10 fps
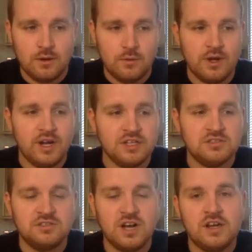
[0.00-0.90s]
When it is
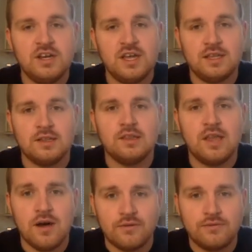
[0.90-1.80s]
done in
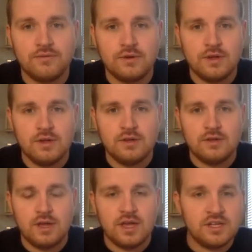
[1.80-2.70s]
love,
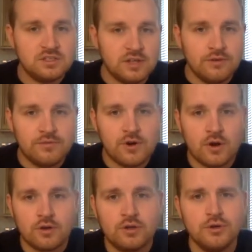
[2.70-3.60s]
it is done for
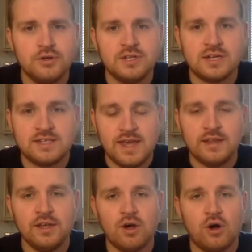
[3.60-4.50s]
our good. A
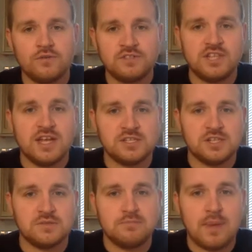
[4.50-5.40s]
telling off sets
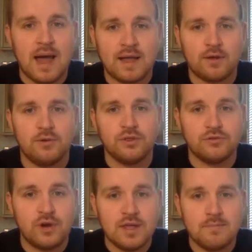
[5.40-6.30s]
us back on the
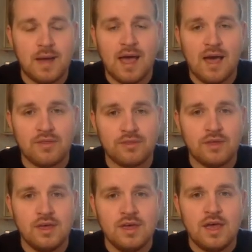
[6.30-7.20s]
right path,
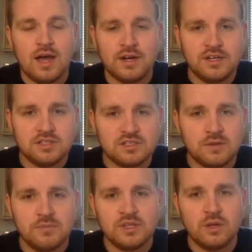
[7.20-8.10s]
and it is
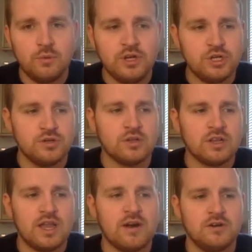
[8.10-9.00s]
something that we should
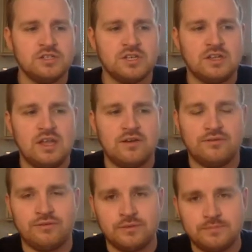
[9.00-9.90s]
learn to love.